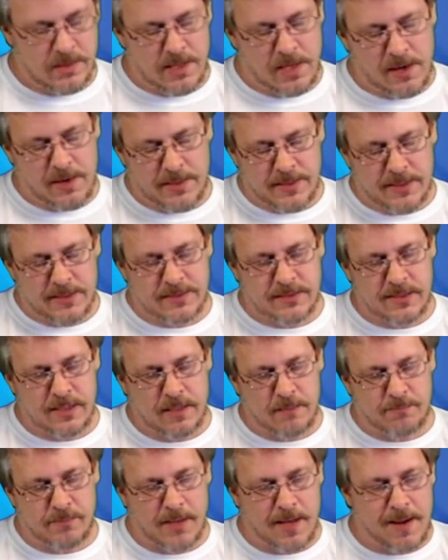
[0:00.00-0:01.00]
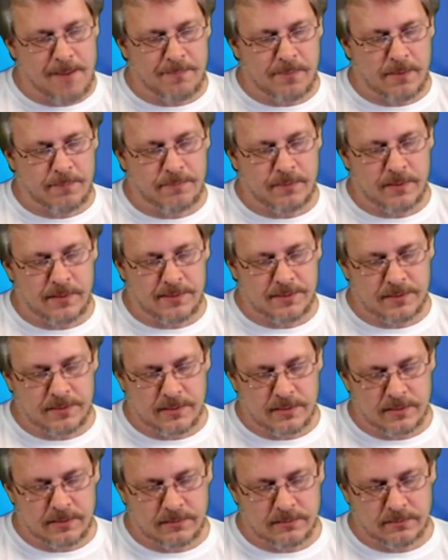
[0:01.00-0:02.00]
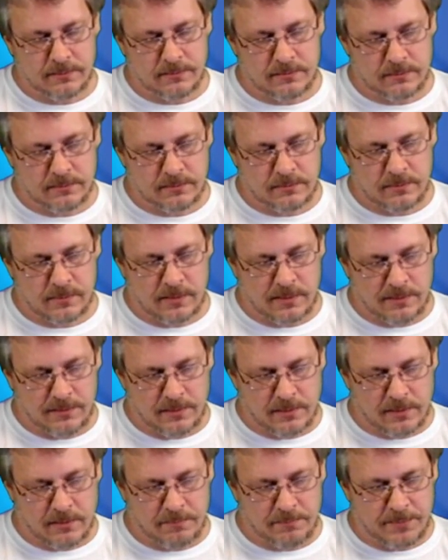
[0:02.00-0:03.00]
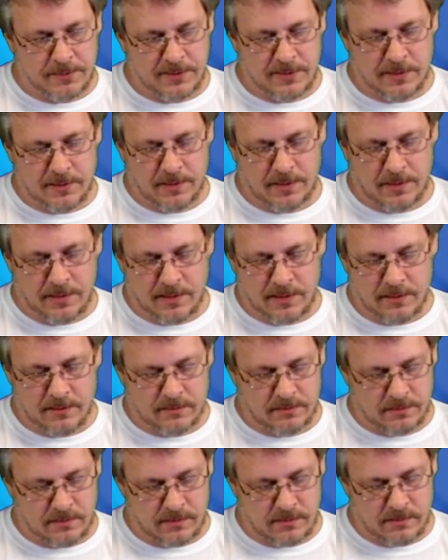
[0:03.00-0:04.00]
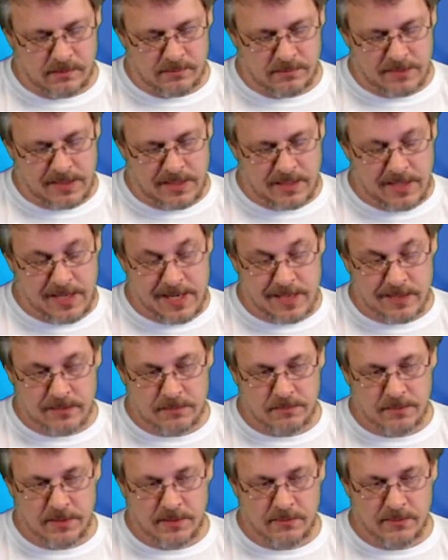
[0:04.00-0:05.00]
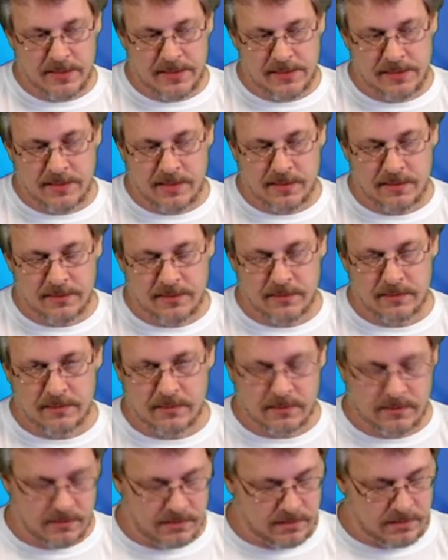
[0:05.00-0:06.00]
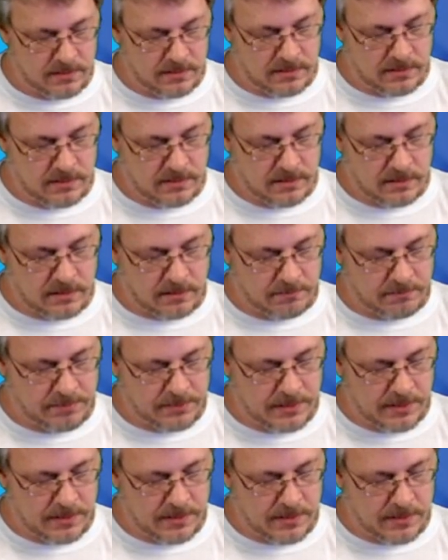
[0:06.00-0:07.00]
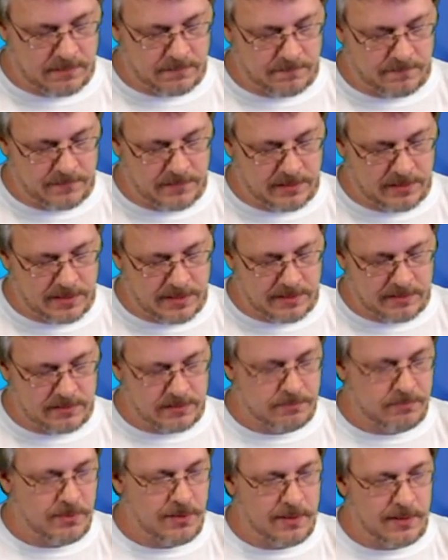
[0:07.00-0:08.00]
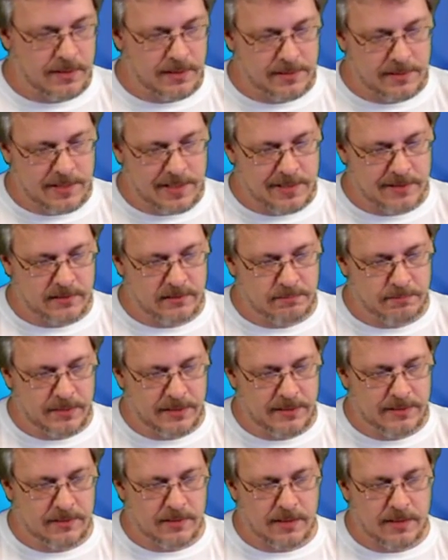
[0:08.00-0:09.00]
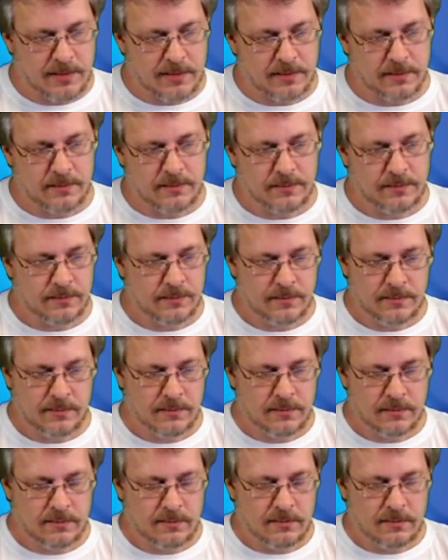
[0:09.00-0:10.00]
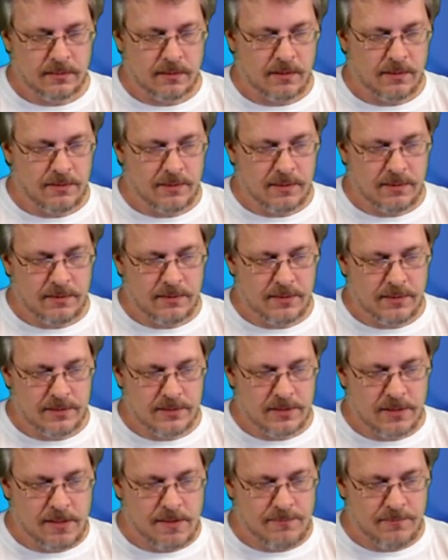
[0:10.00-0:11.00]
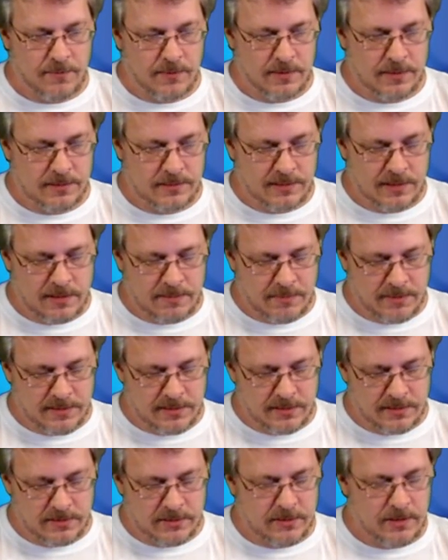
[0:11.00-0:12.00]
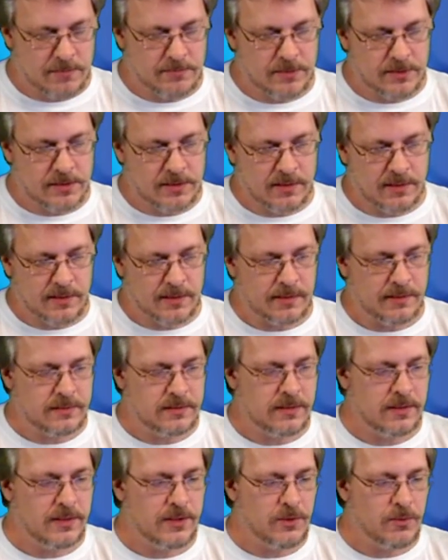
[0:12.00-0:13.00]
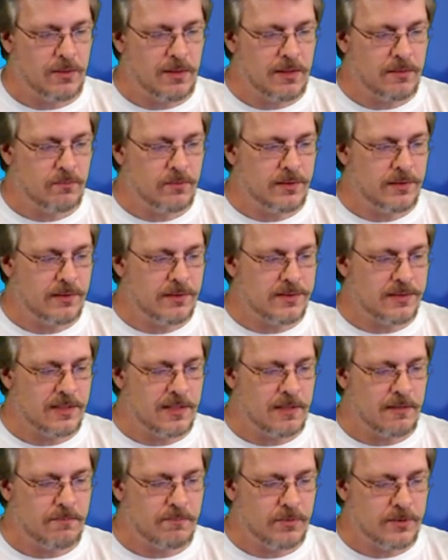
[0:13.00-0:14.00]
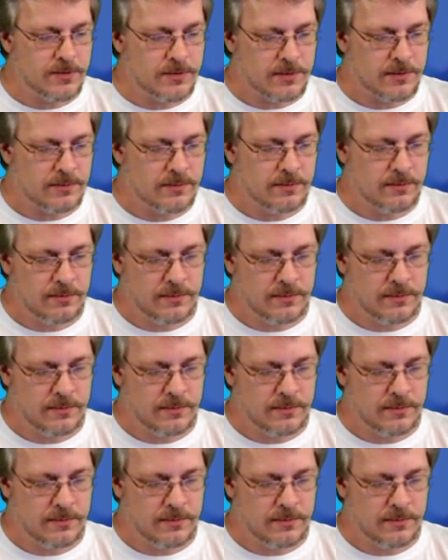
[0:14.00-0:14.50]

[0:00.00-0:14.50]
Now I did see a pop-up on the on the computer here um, that asked me to restart the computer and that's probably the XP talking although their software didn't tell me to so I'm just going to continue on with their setup wizard